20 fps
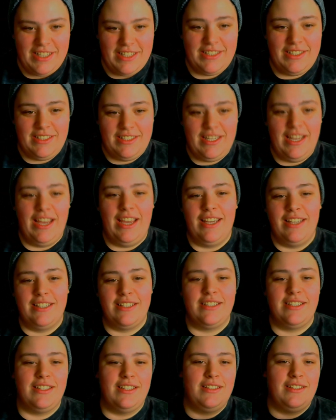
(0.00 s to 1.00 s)

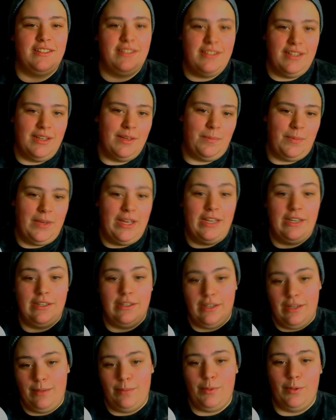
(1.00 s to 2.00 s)
Taste, dip,
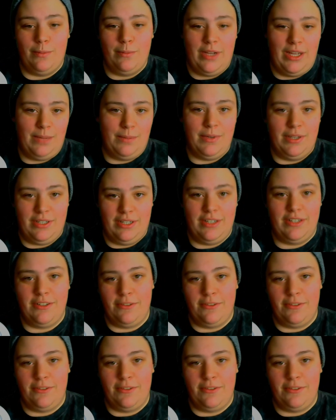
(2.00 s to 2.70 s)
and nibble my abundant